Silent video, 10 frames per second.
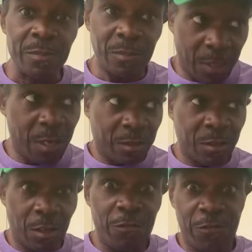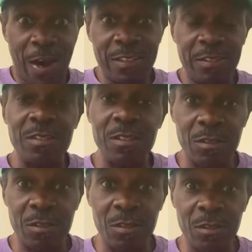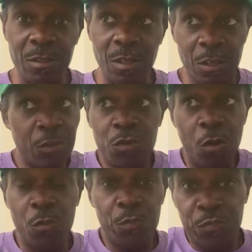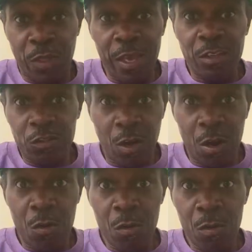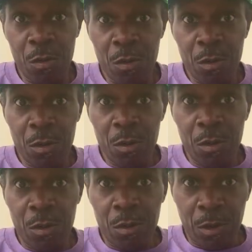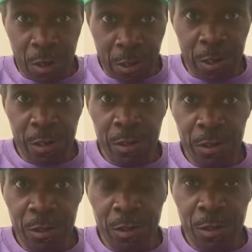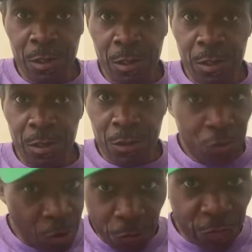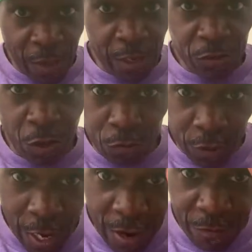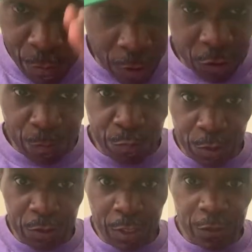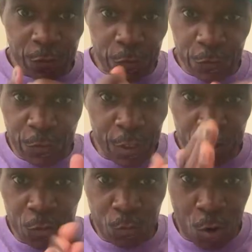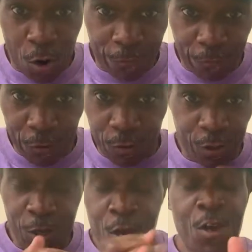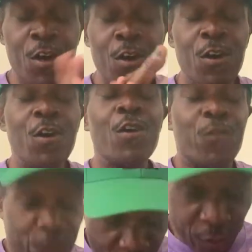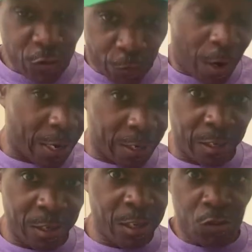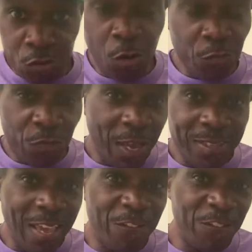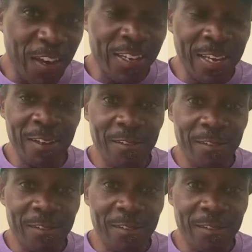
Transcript: These are devices. If you don't think so, huh? You don't think so? D. Haven, much appreciation for funding the war effort on a Fish Friday. You don't think they feel it?